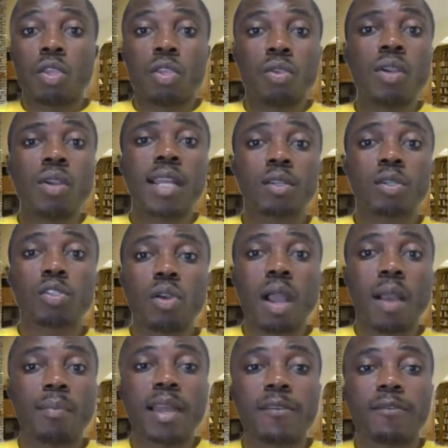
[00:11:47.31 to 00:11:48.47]
You can also
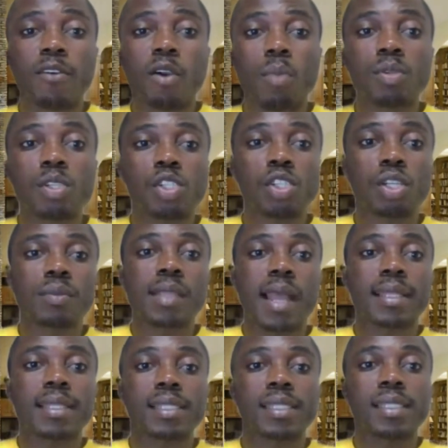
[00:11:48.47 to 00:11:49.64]
apply for open jobs
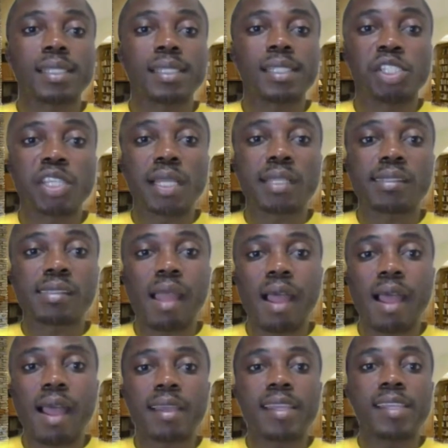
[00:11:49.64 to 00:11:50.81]
at
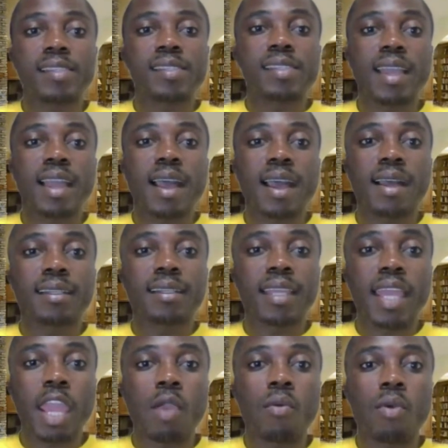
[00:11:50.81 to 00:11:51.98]
Jetstar, Asia
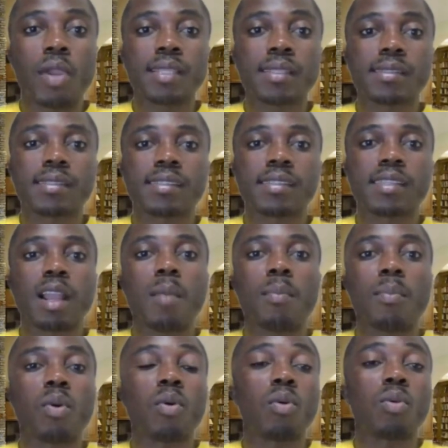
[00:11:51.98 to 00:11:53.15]
Airways,
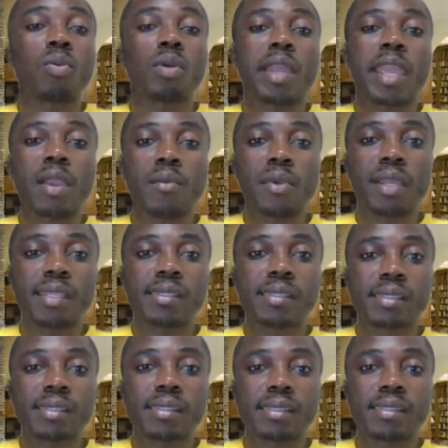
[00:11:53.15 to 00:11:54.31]
Singapore
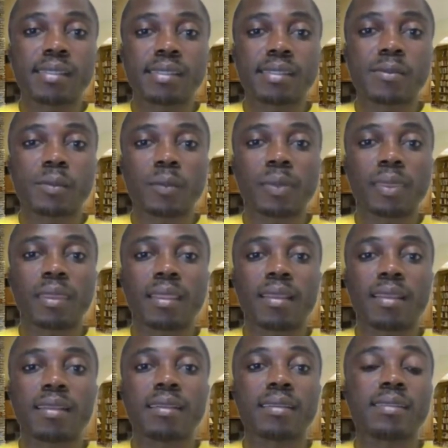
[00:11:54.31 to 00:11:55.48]
Airways,
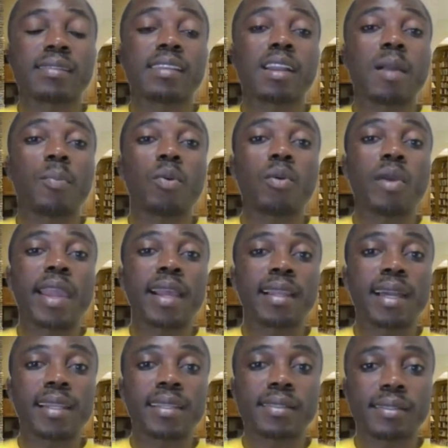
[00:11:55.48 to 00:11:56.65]
Singapore
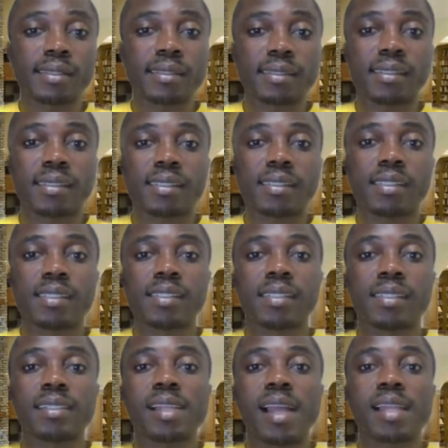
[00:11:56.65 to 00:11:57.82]
Airlines,
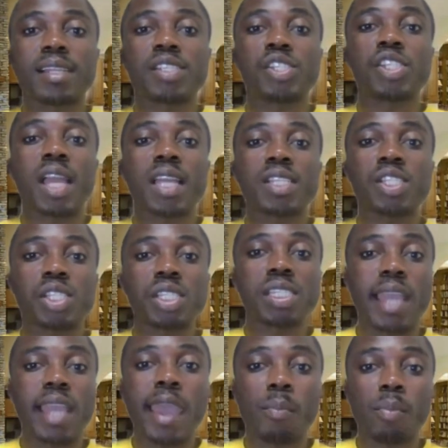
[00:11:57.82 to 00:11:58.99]
and
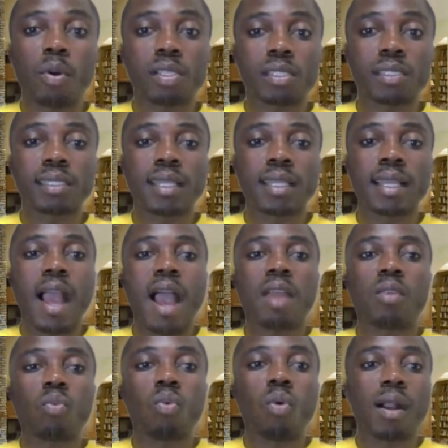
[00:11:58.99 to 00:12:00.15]
Changi Airport,
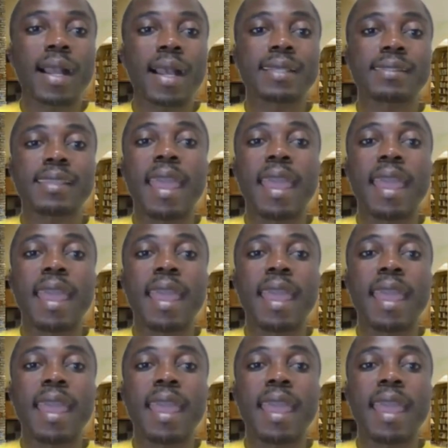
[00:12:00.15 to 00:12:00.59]
and work as